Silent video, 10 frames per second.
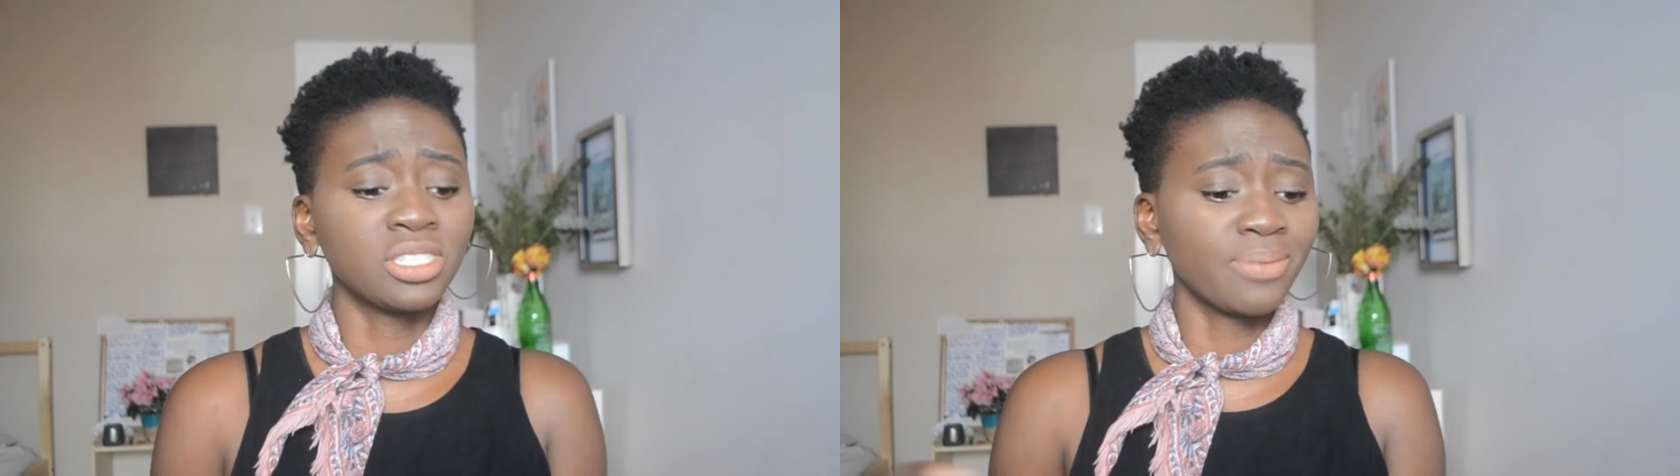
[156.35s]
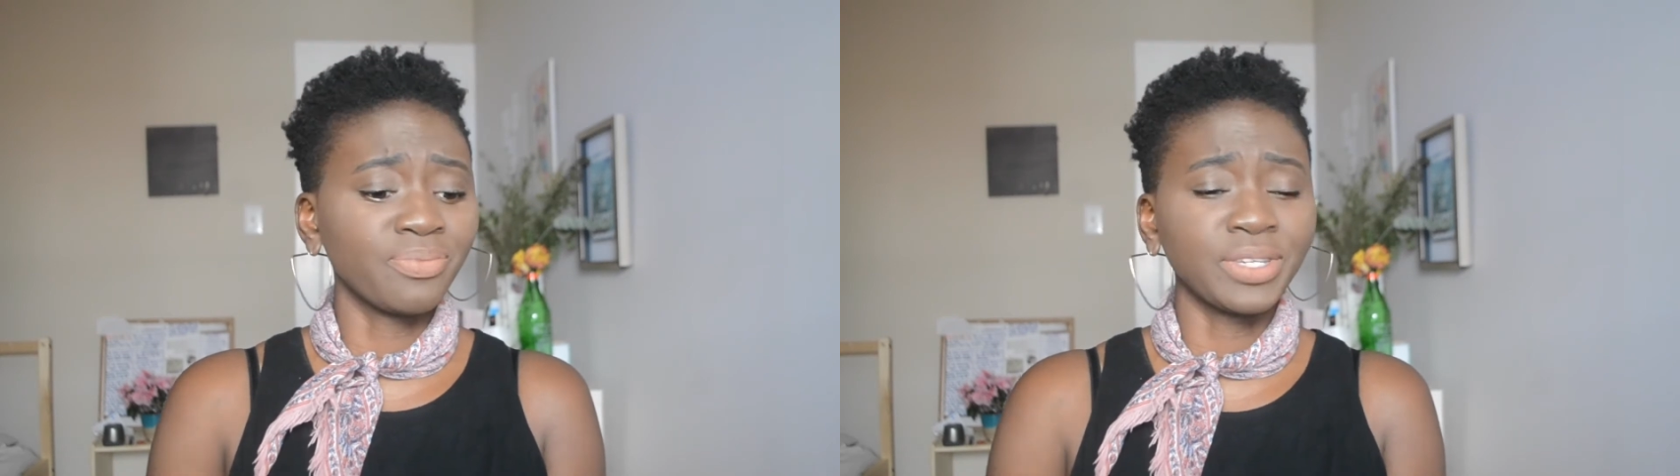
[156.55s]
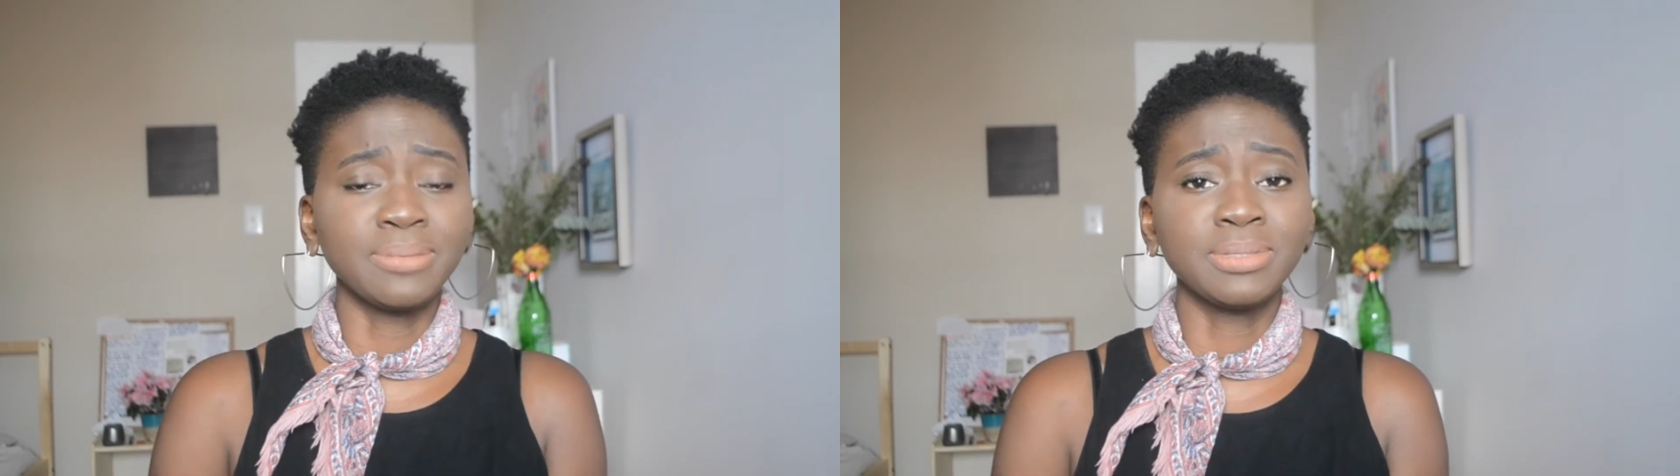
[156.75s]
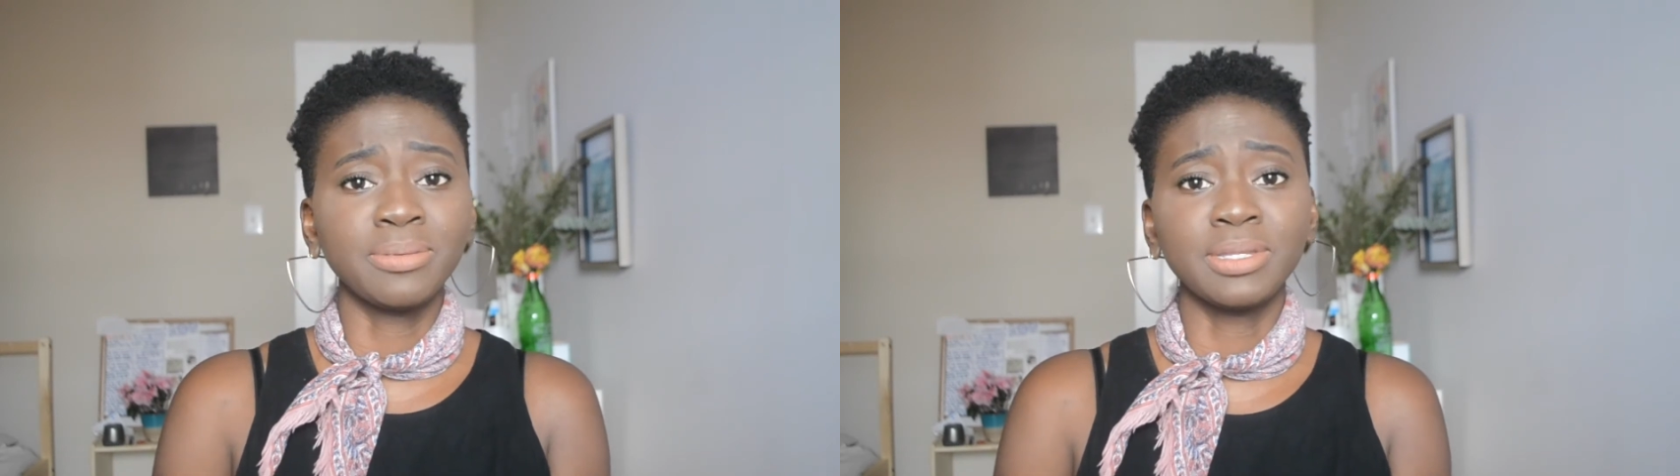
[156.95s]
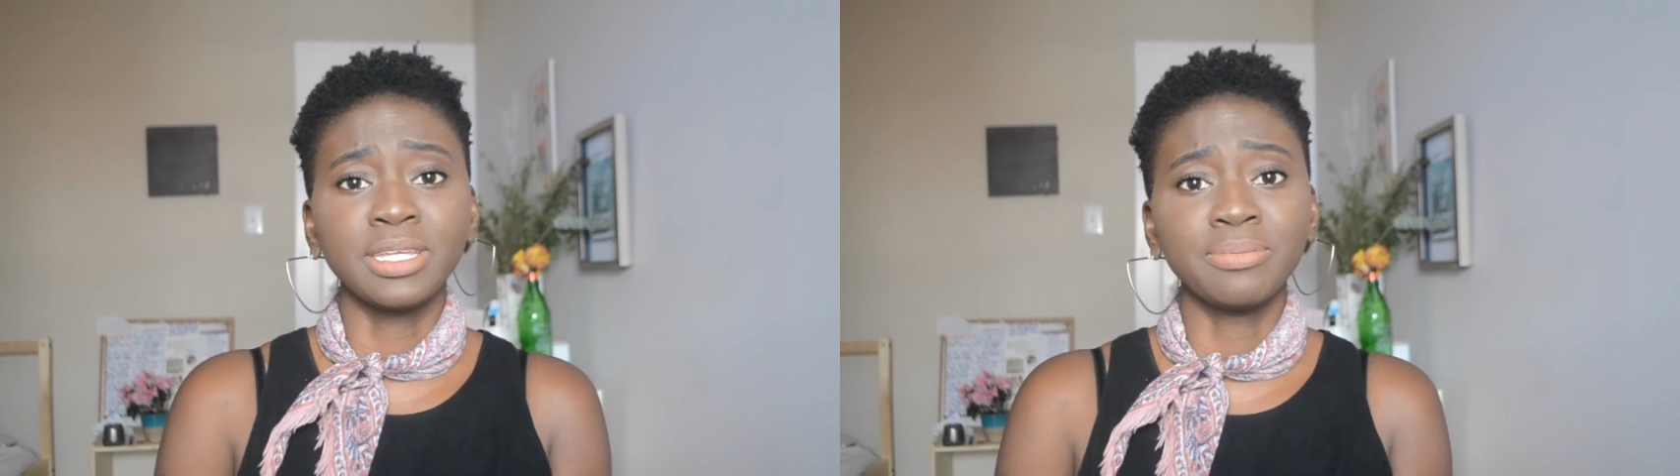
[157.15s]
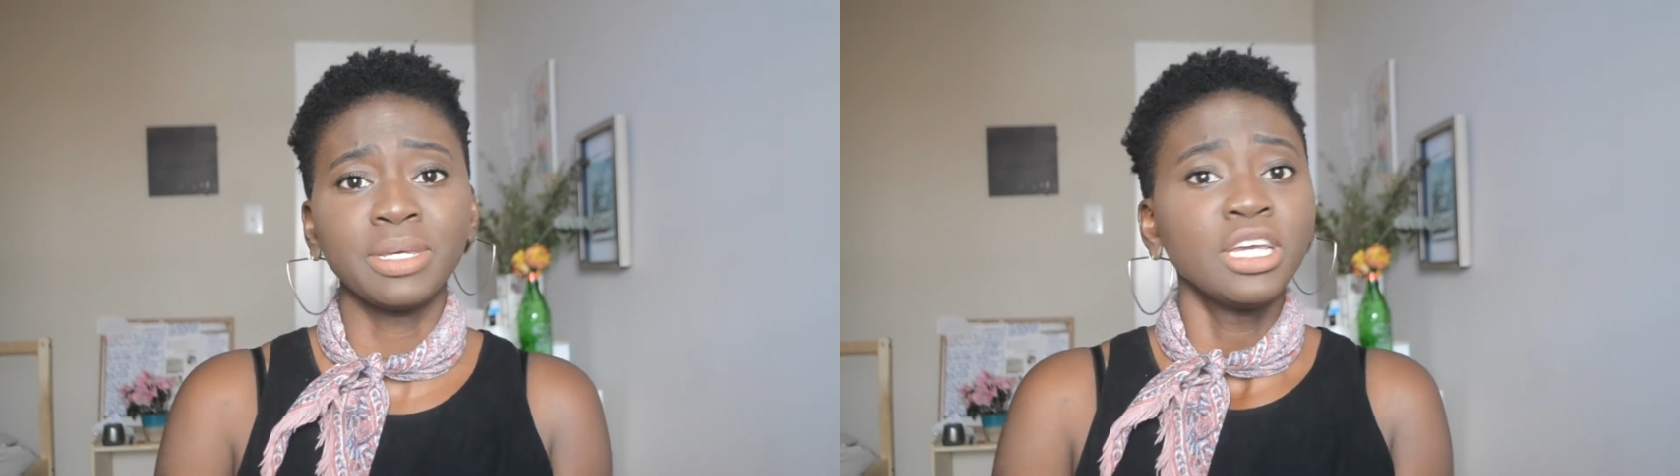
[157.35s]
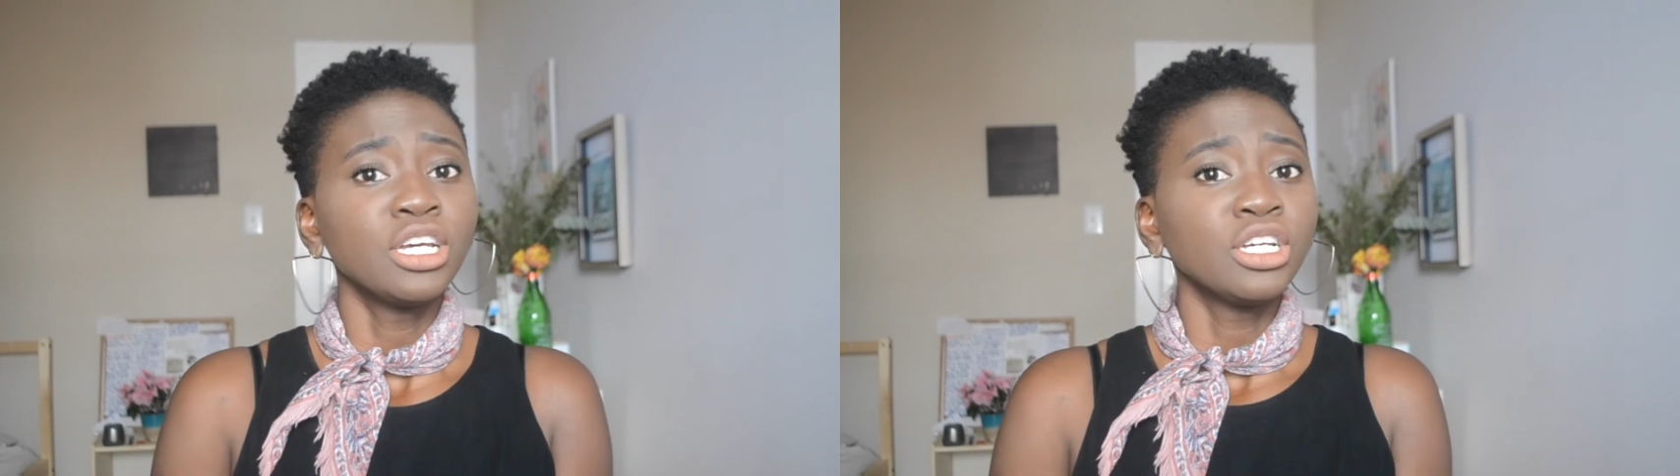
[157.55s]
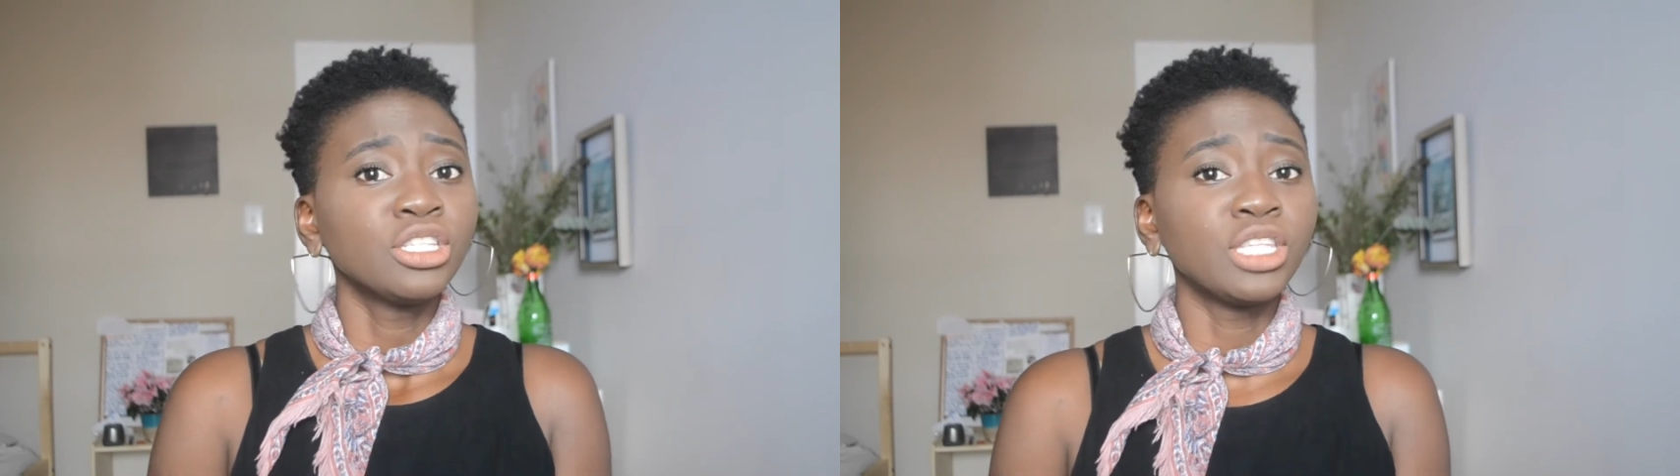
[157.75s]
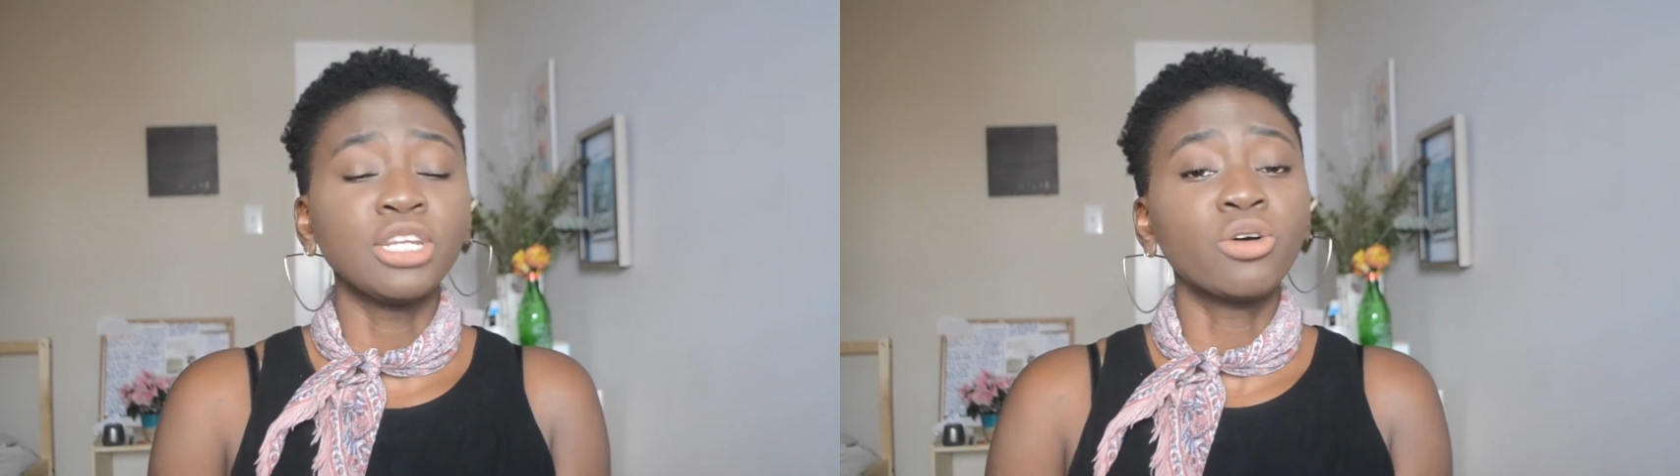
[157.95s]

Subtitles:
Sometimes some of them, they